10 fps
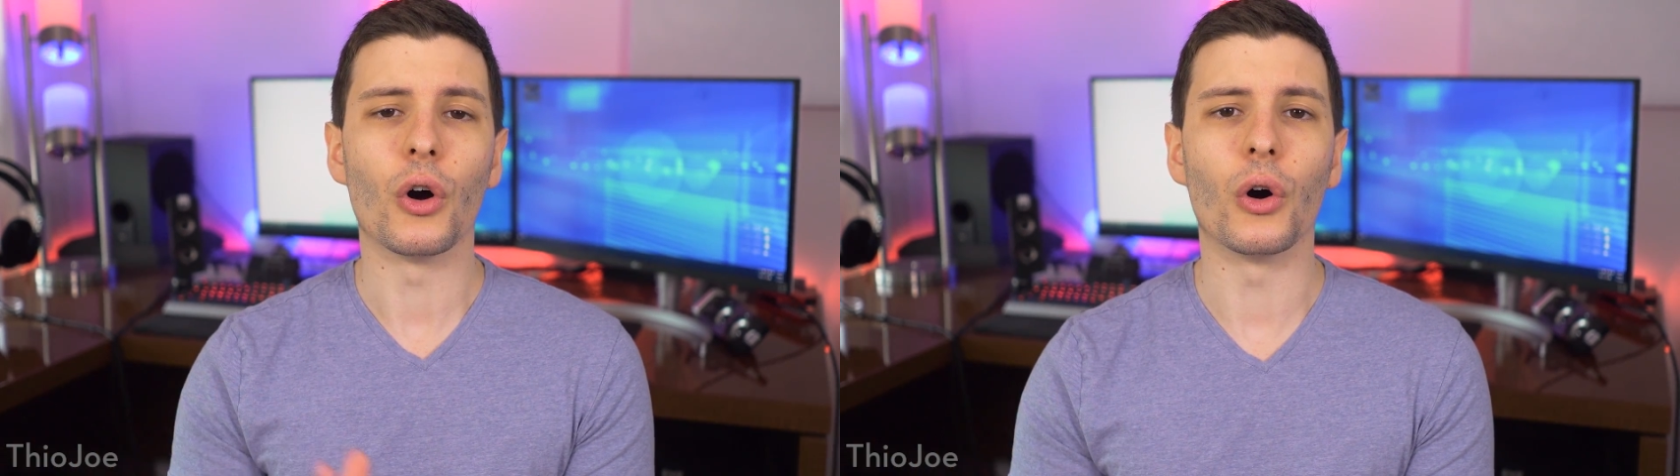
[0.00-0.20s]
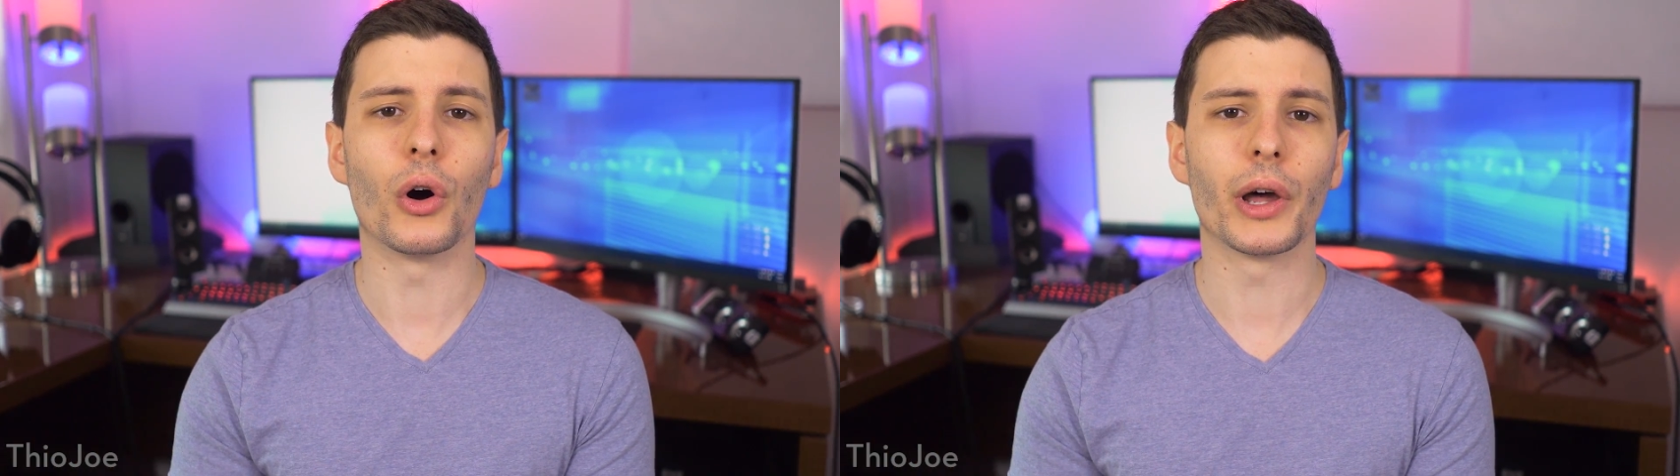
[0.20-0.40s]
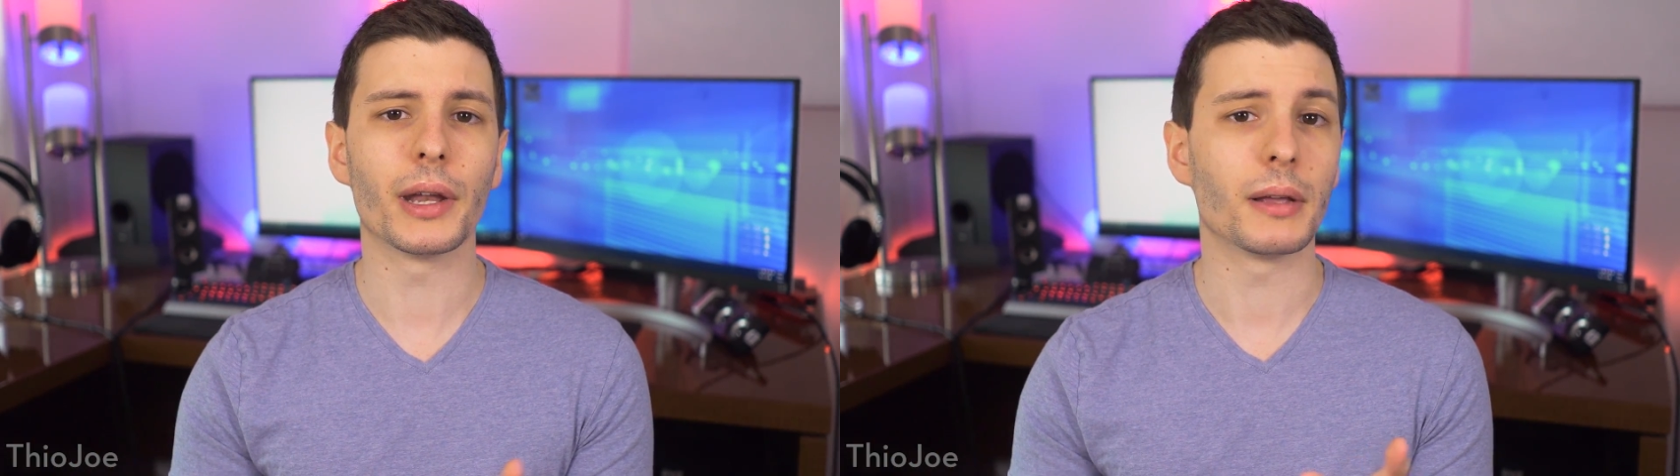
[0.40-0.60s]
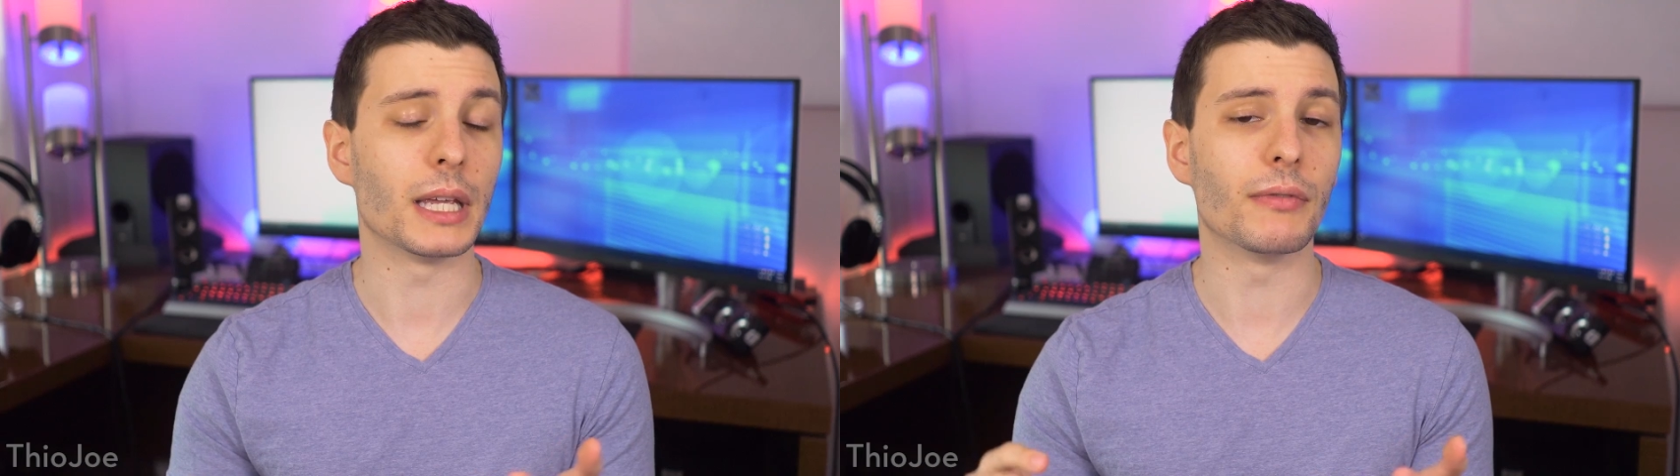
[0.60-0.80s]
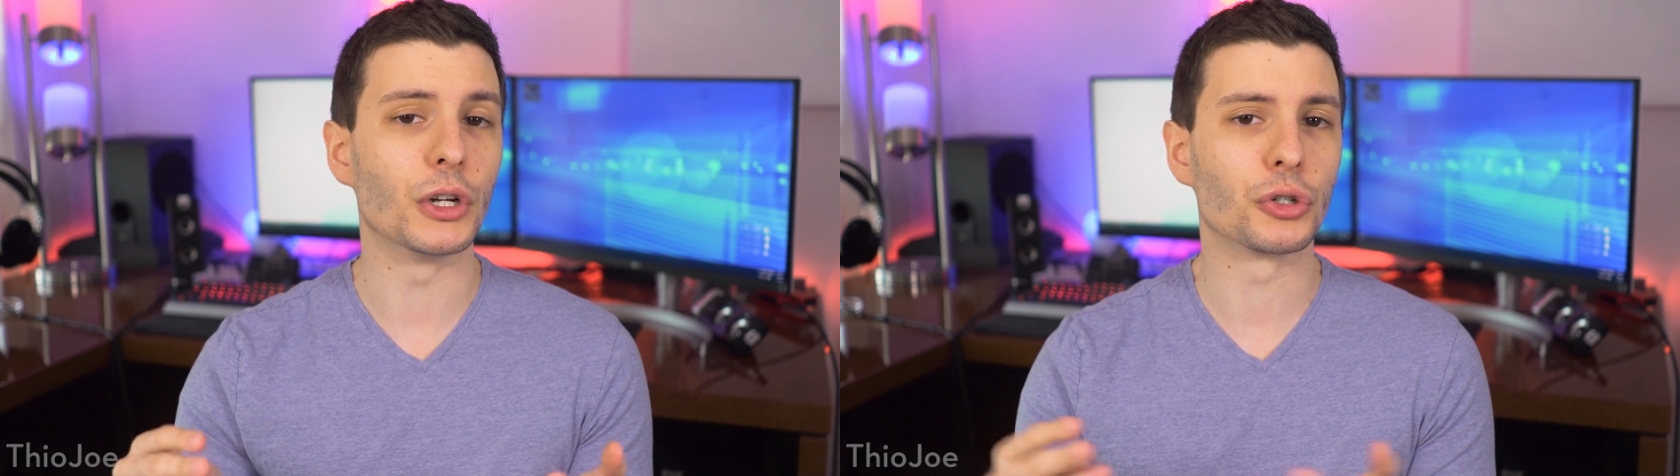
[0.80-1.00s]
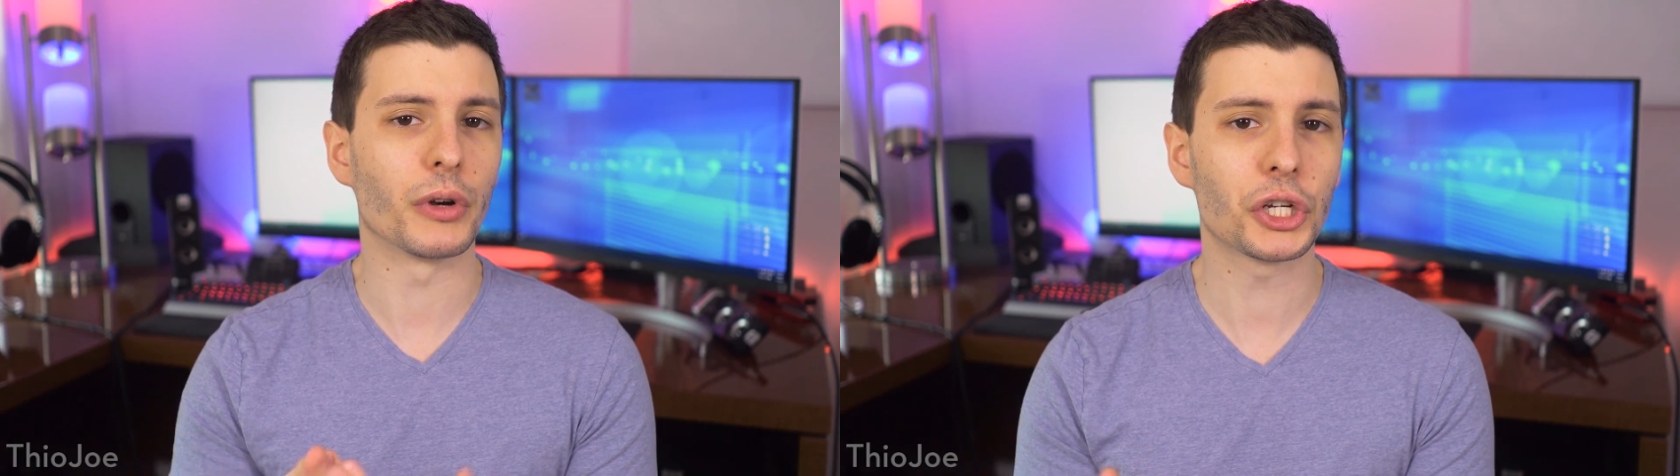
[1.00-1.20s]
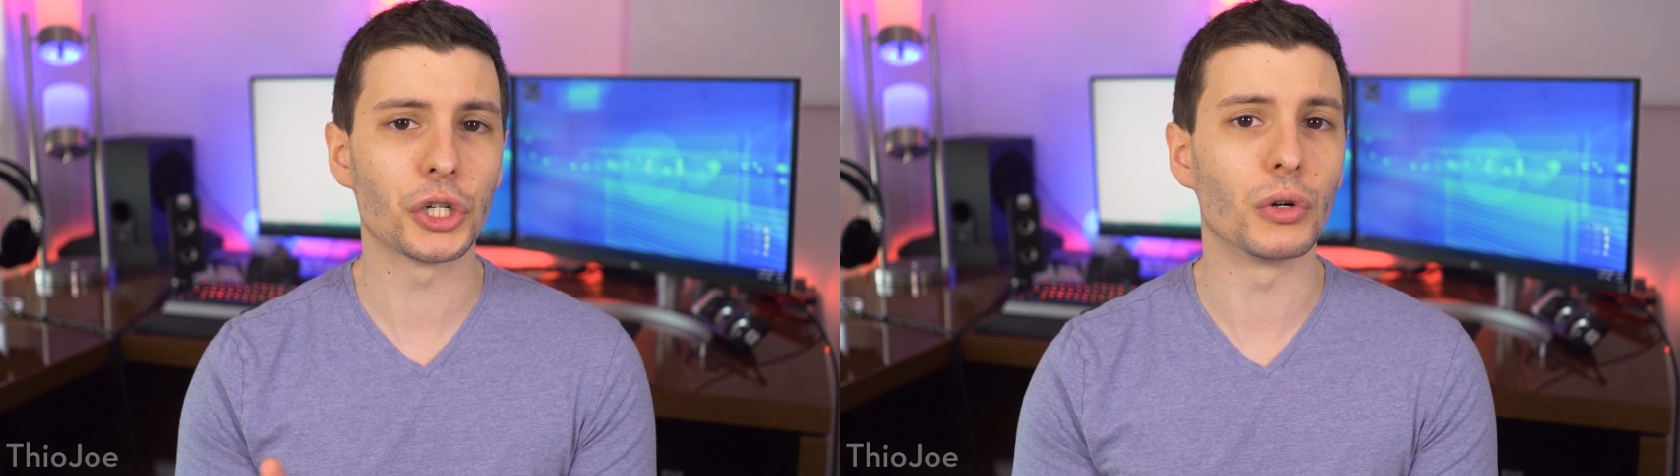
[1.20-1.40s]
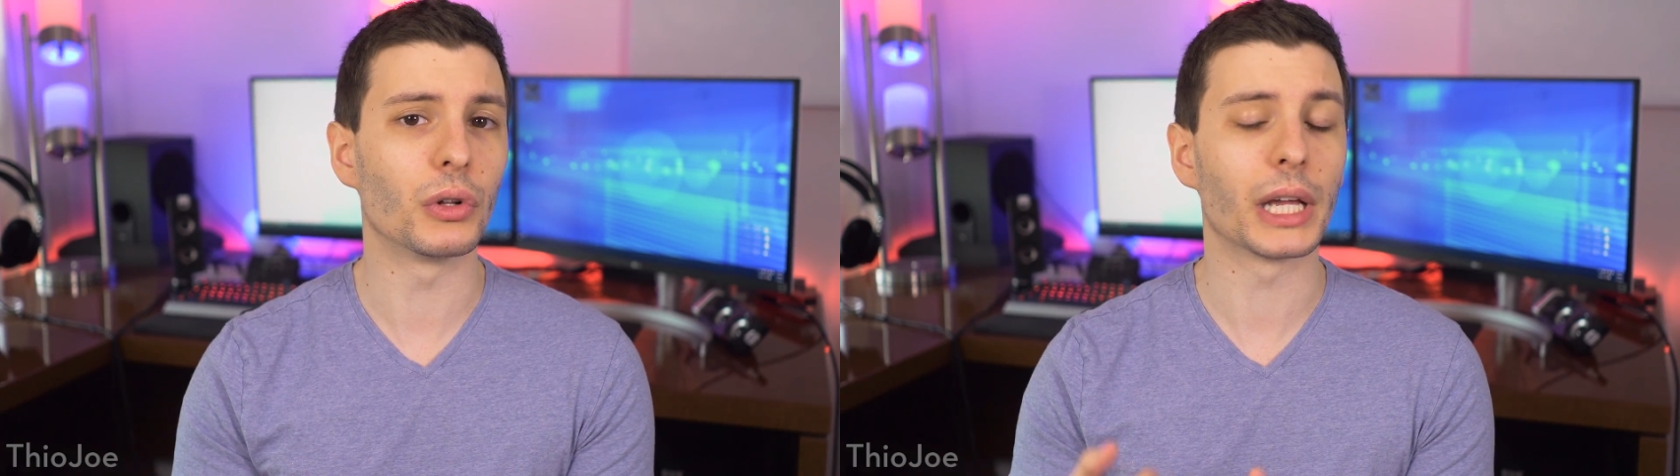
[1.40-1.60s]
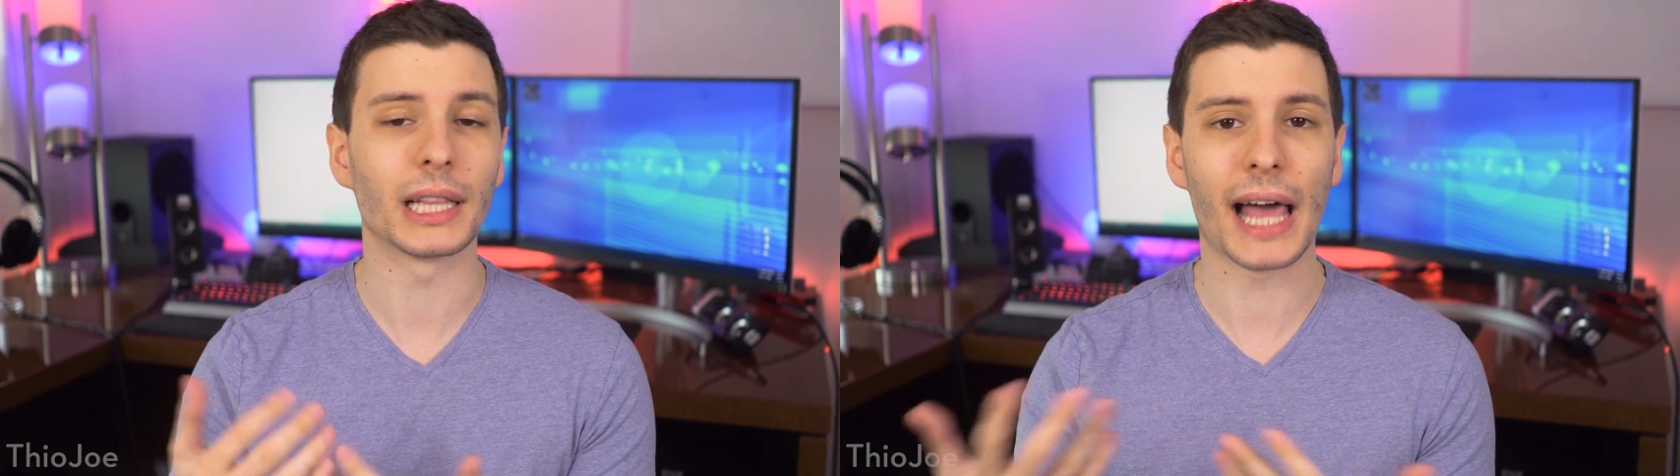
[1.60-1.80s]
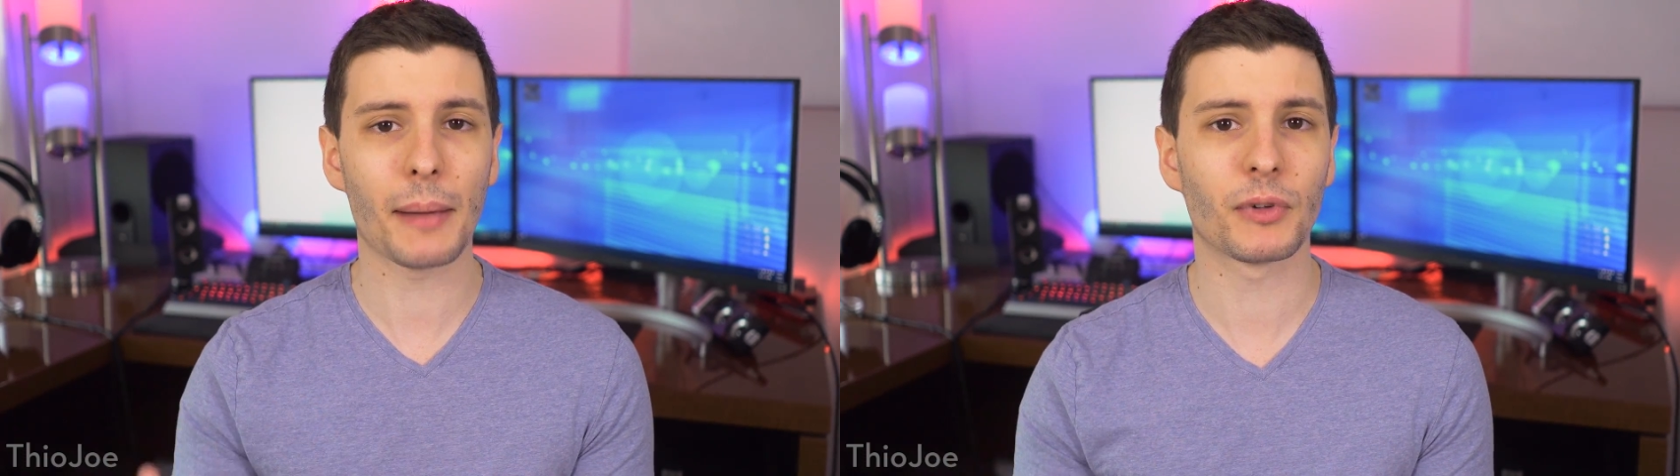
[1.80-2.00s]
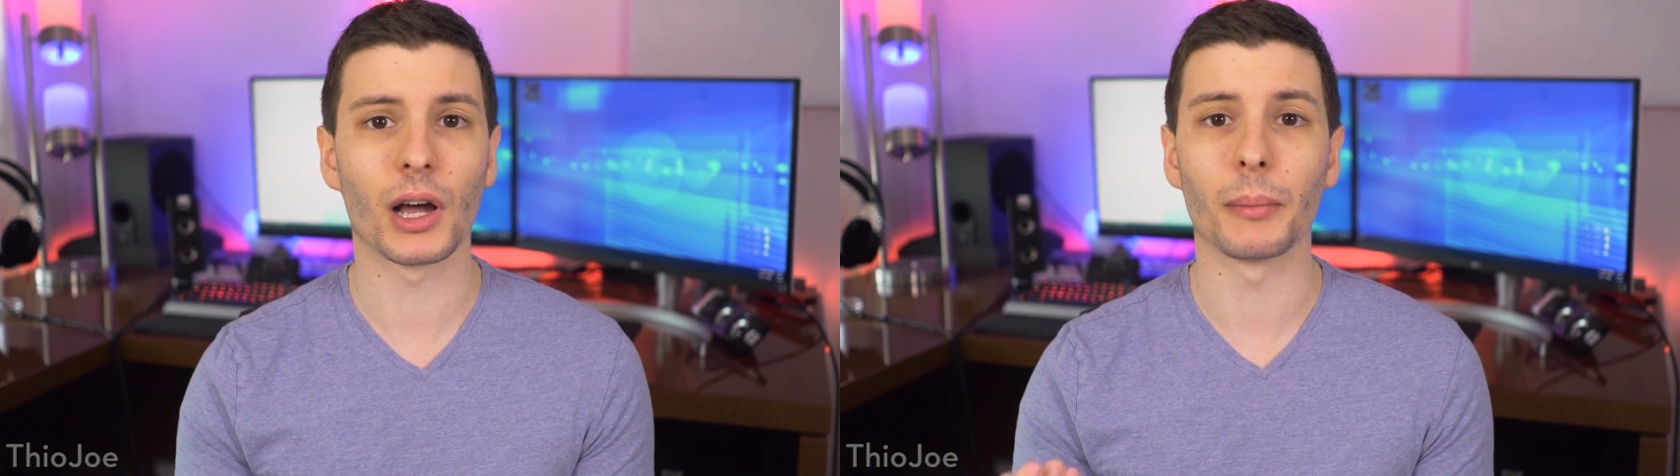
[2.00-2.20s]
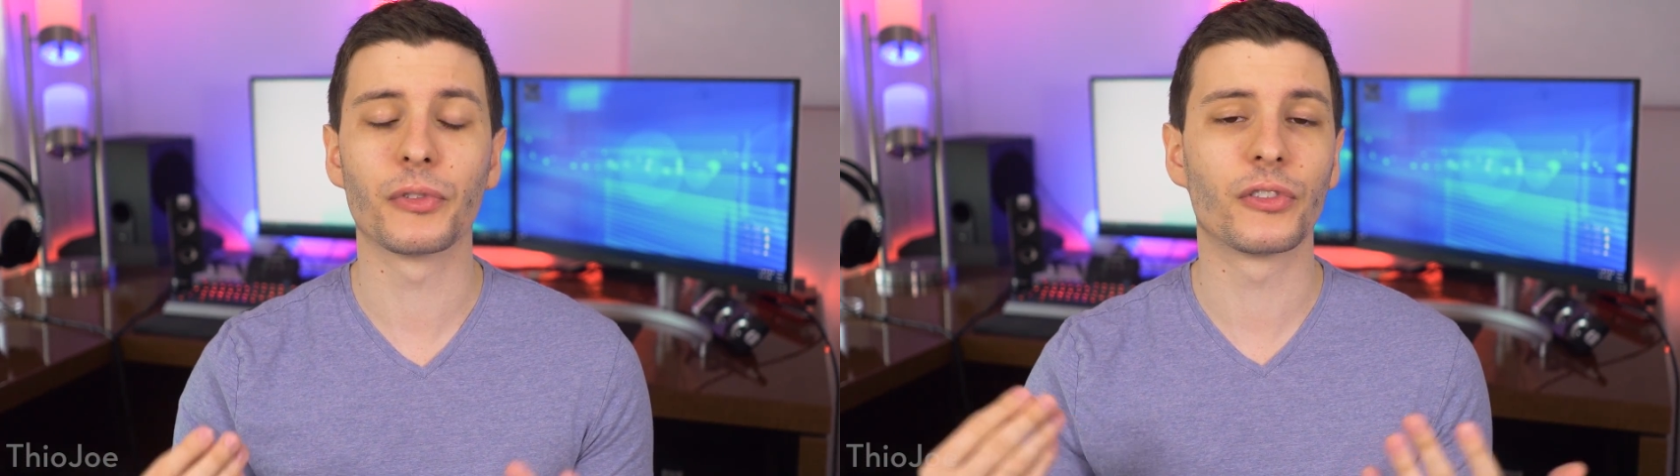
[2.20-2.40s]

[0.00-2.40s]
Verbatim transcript: on even traditional like laptops,